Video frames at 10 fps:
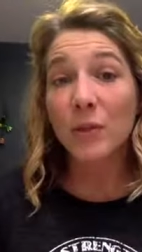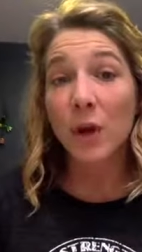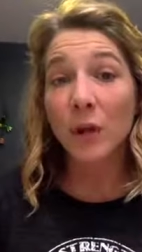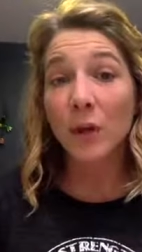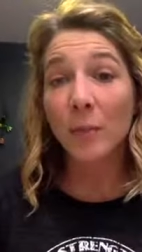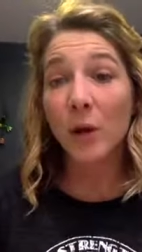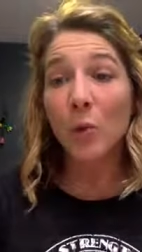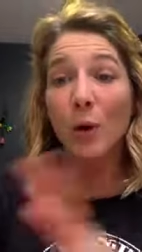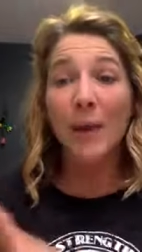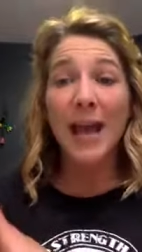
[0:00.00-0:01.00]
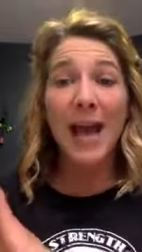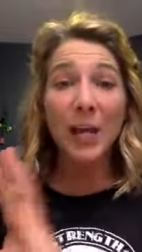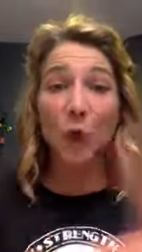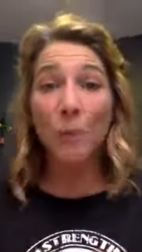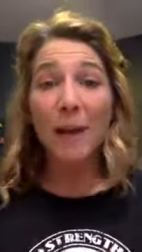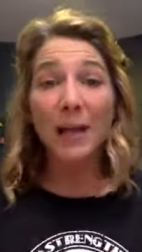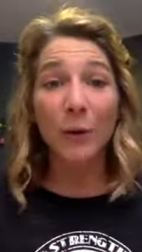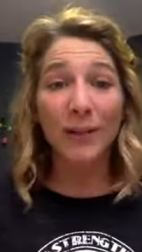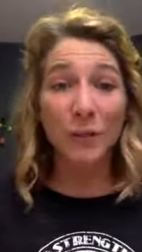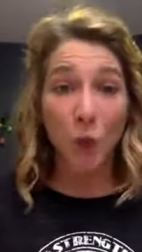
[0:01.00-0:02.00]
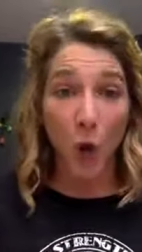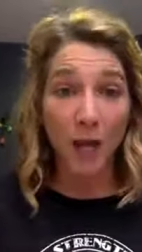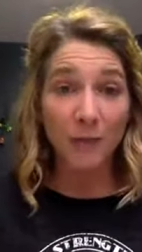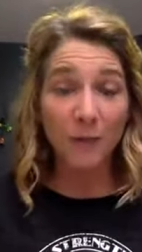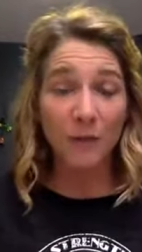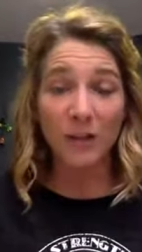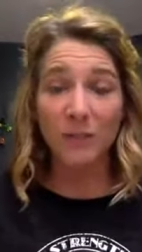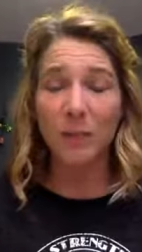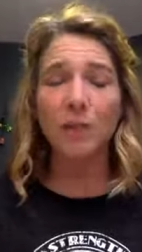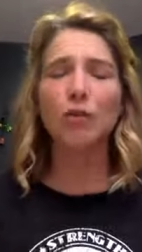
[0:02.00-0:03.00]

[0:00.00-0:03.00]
talking about where we had her migraines gone for six months,